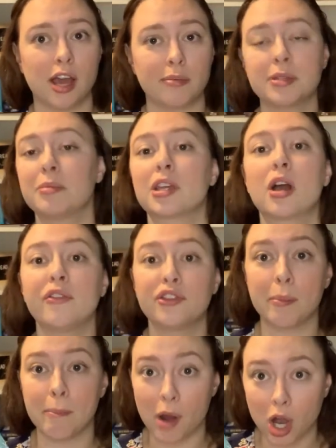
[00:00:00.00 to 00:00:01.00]
something called
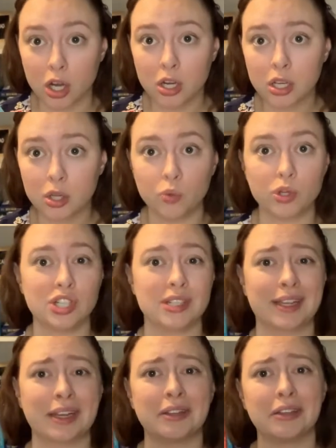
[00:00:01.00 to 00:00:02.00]
the Mark, which is
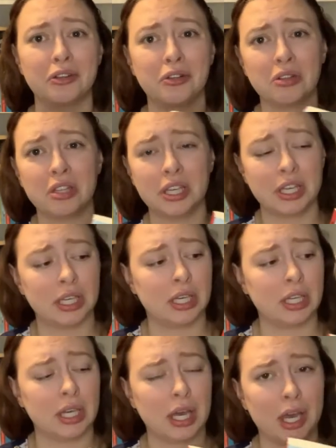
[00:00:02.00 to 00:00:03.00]
like a little
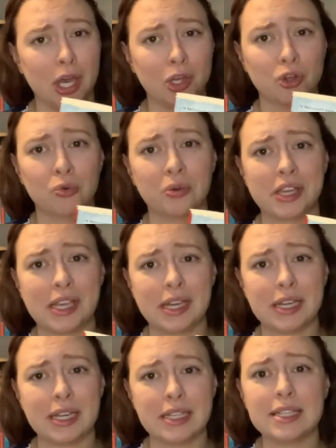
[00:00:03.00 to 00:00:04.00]

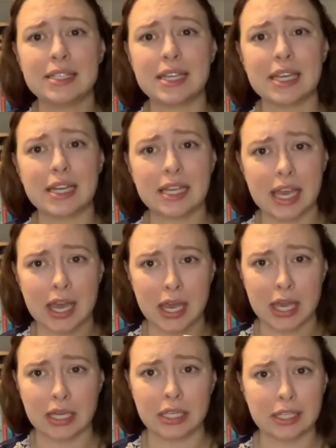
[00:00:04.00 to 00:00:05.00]
green
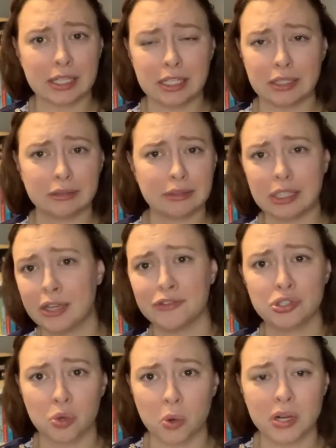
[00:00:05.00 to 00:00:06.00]
insignia of
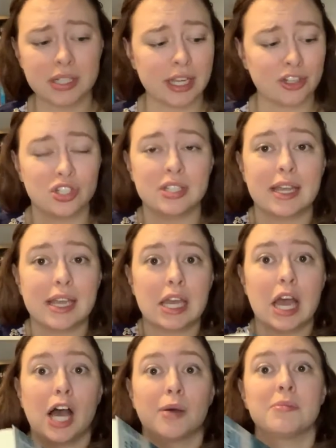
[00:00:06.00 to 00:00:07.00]
sorts that just like
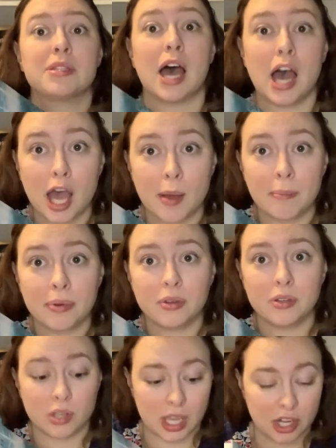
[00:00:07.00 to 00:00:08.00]
comes up
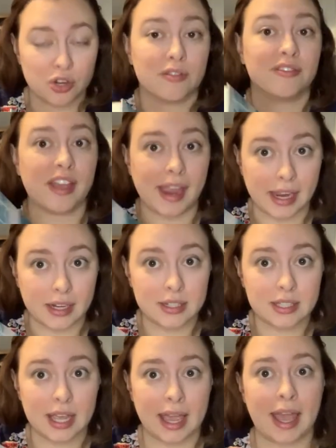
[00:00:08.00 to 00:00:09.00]
in your
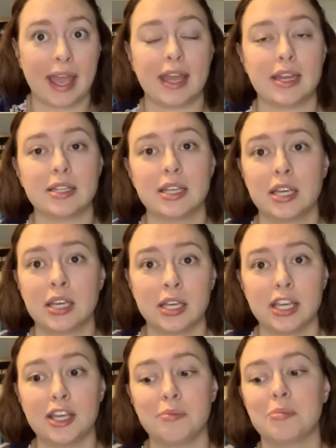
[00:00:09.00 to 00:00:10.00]
veins, and
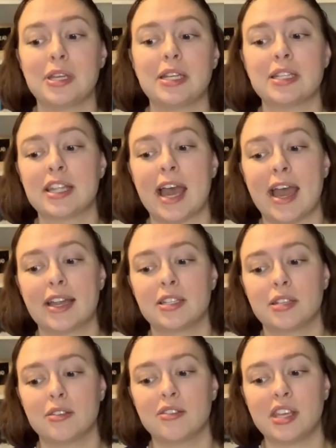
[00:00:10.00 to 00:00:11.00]
it means
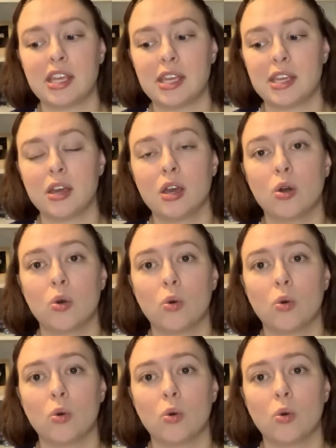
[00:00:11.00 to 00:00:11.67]
that the